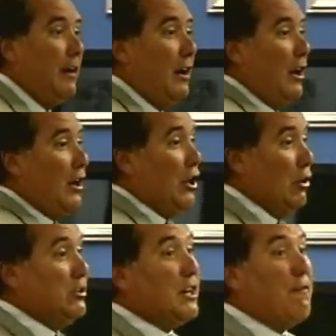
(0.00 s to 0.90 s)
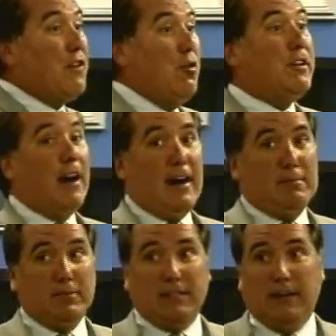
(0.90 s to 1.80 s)
Use it a few
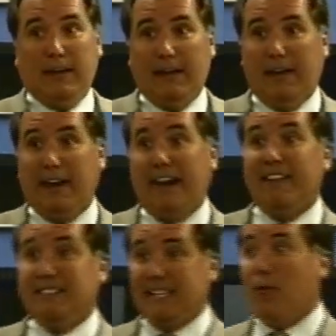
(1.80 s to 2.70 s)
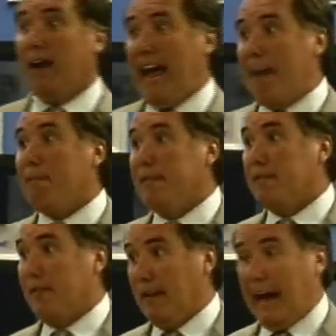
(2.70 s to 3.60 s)
times, and then see what happens
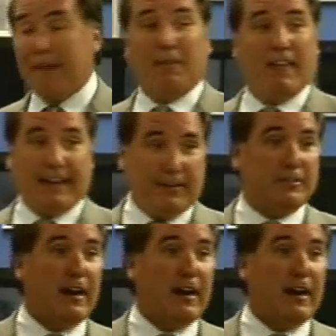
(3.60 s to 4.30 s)
for the life of that 2-cycle.